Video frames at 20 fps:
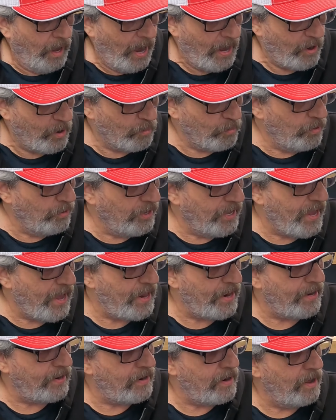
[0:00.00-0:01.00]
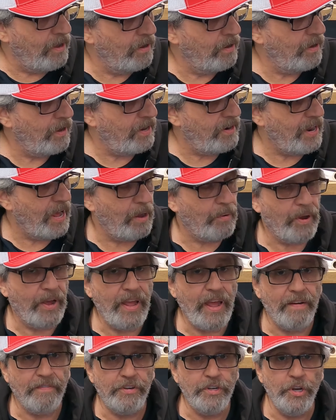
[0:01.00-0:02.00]
I don't really get it. And now
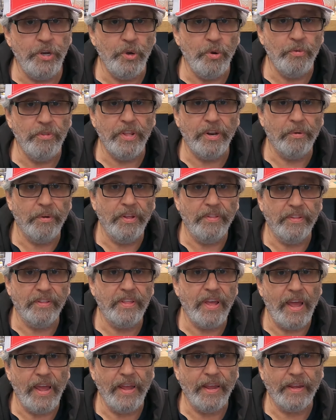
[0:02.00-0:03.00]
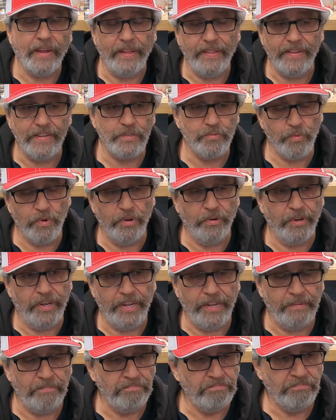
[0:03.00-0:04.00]
I have two that are in the tank and there's
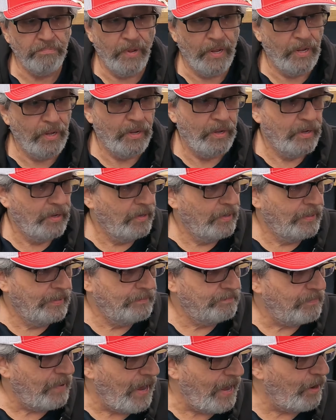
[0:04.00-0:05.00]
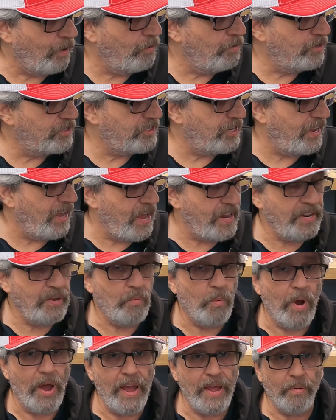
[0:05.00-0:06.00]
really, I don't see any
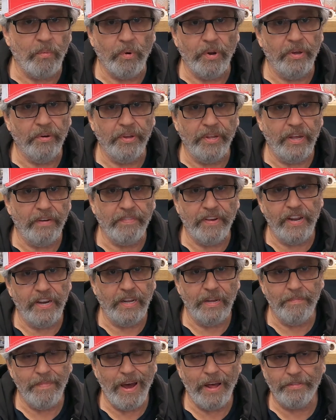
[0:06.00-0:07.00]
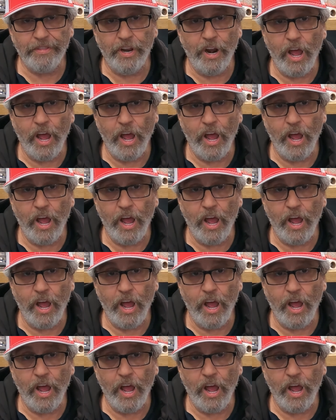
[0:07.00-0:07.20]
way really of getting them out.